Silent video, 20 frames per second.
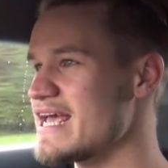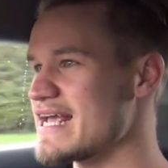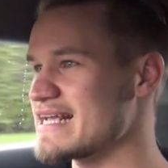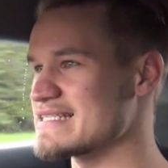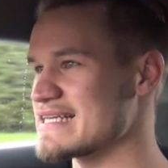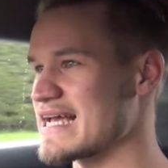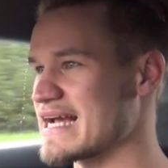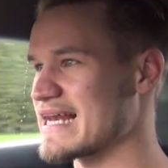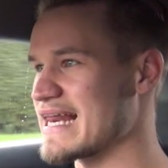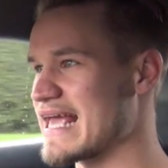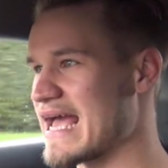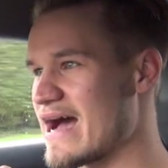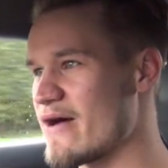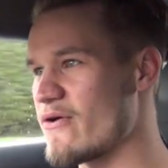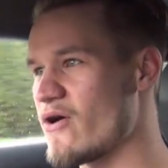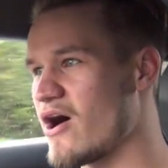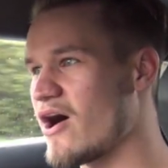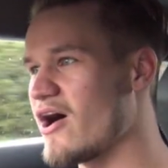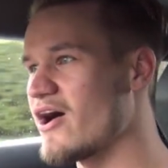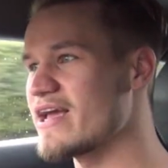exactly
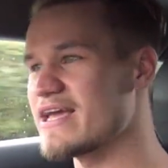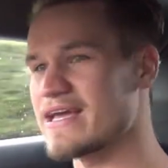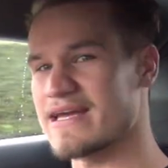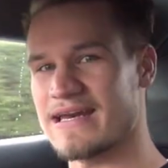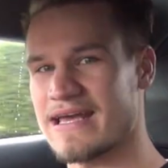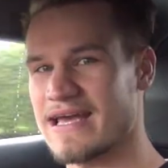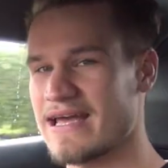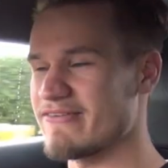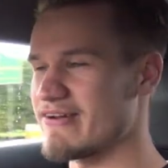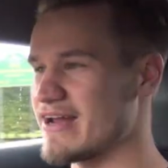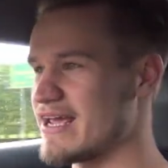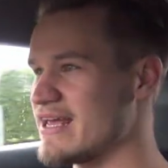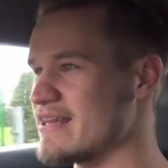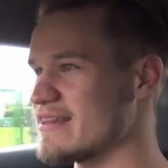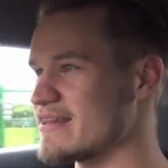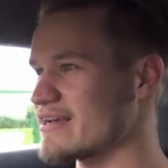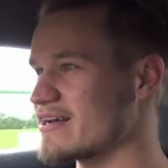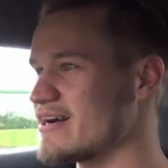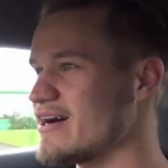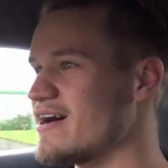how I can hear it
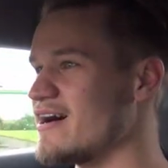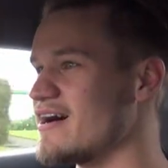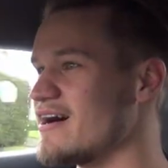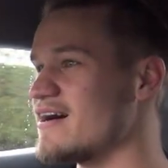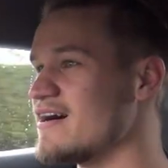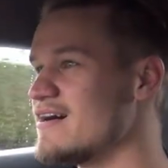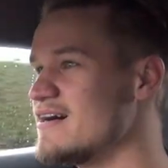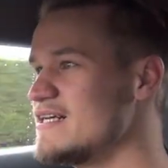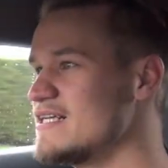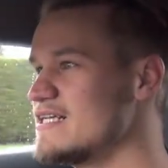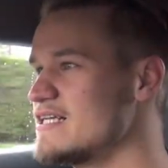in the car,